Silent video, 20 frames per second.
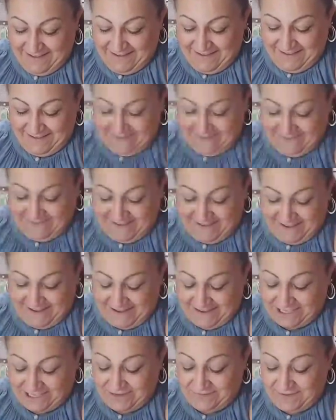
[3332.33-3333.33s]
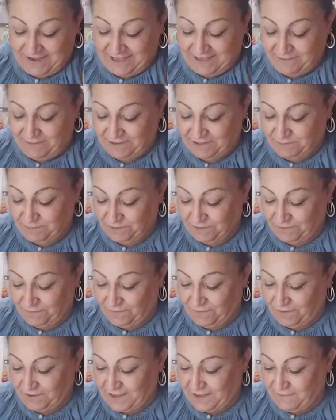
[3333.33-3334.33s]
Oh my gosh, she made the most
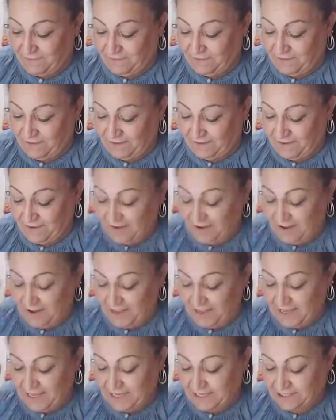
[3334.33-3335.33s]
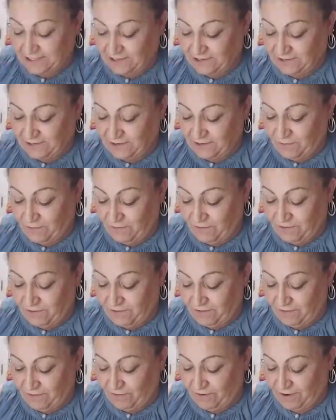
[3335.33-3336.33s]
beautiful cake for her Easter
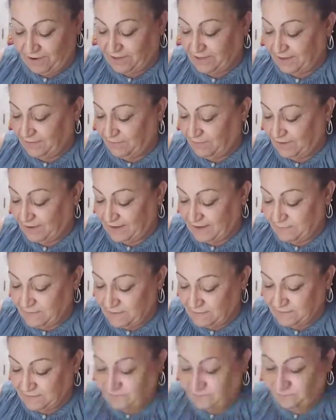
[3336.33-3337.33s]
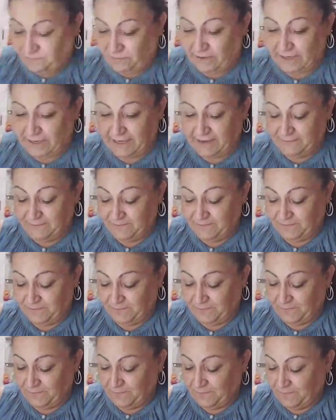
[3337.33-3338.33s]
decor. Lord, they came out so pretty.
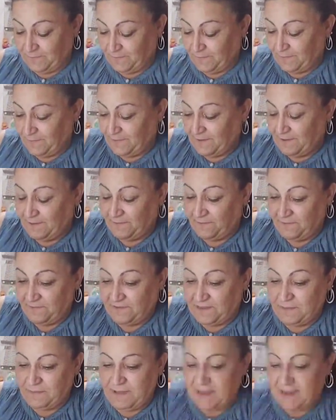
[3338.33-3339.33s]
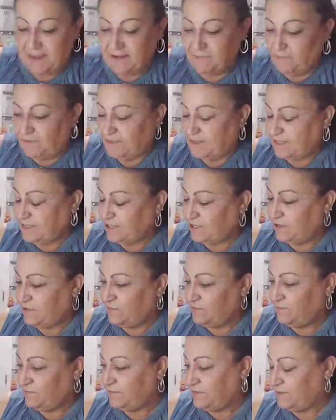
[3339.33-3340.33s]
She made it, what did she
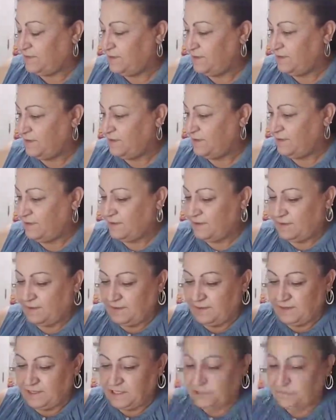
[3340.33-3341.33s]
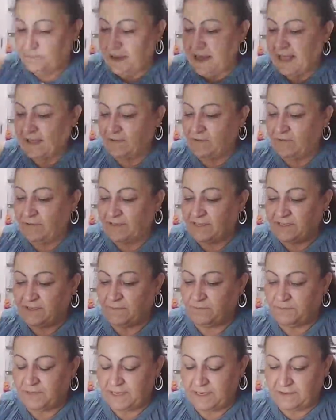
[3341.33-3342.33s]
use? Spackle and
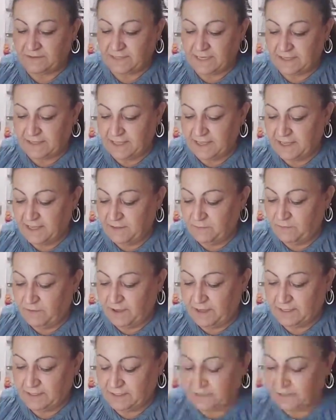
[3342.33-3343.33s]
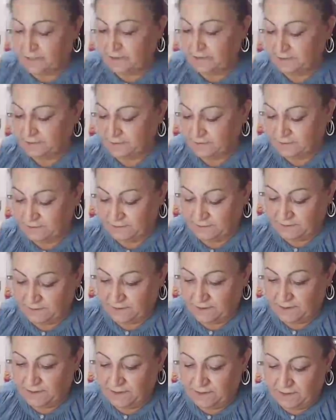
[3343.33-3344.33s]
something else, I think it was.
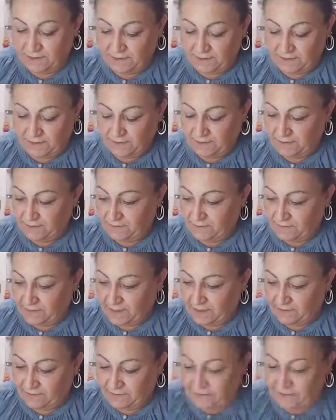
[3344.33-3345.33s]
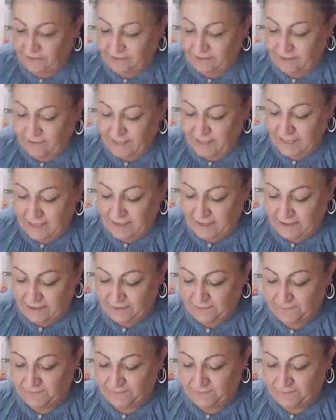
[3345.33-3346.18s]
Okay, authentic.